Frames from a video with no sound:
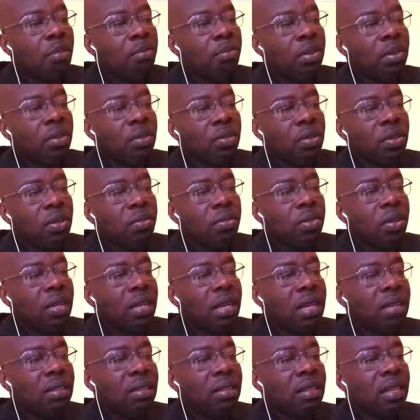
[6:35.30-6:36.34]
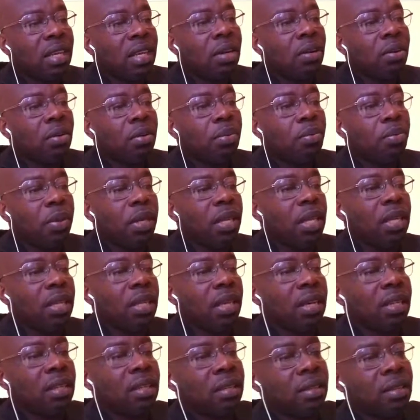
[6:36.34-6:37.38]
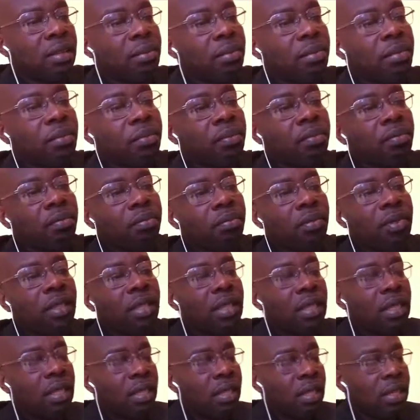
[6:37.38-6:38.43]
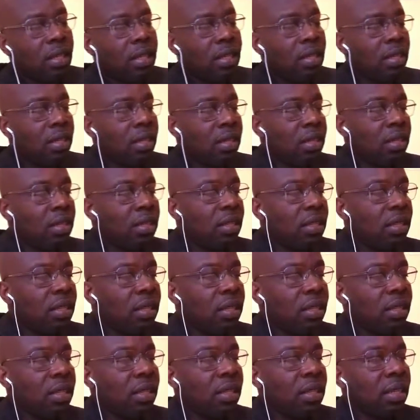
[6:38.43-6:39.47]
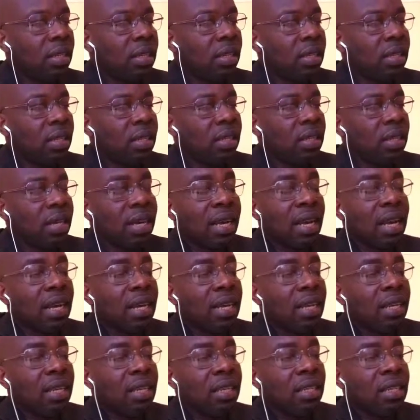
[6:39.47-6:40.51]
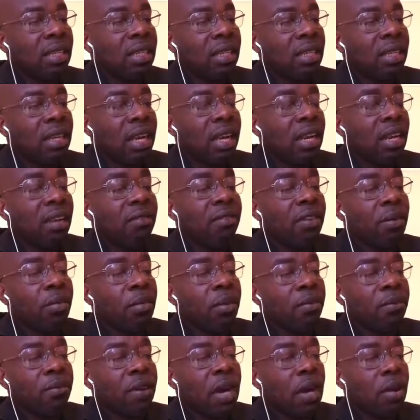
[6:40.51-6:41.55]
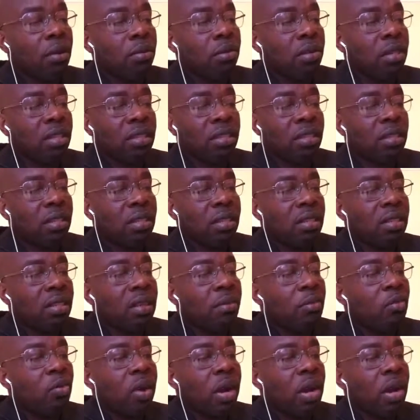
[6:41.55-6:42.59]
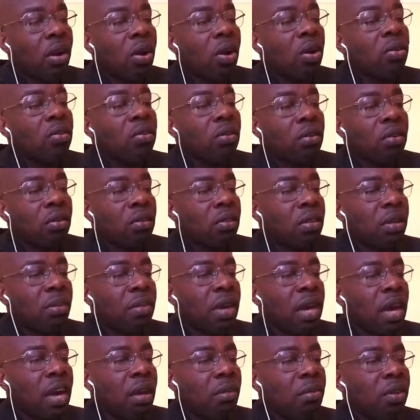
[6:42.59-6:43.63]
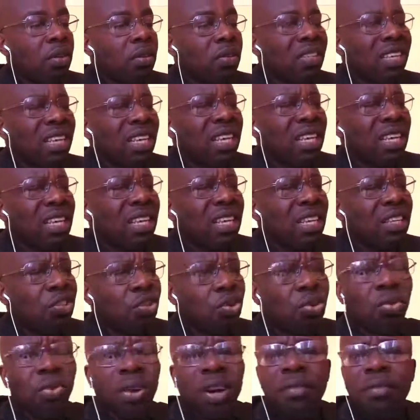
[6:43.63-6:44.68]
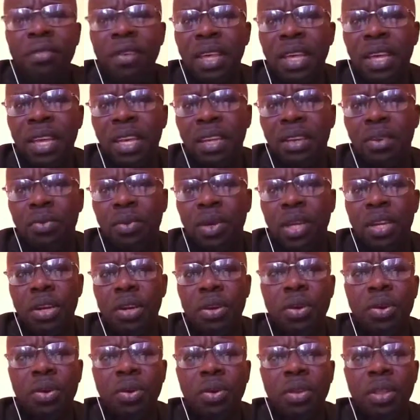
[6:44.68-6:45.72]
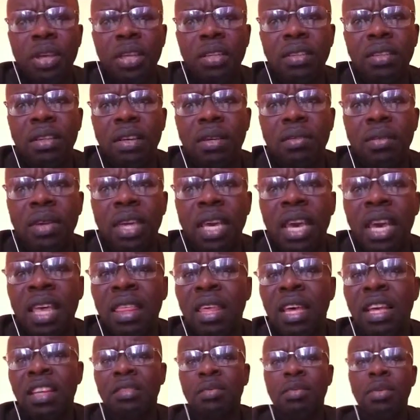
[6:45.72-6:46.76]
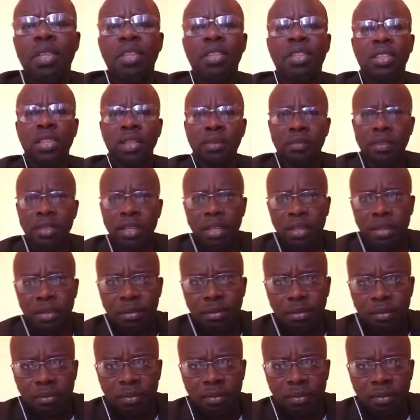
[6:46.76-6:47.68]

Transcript: presumed that it could be that the garden can never be found, is somewhere lost or somehow, because geographically we know that the earth has been shifted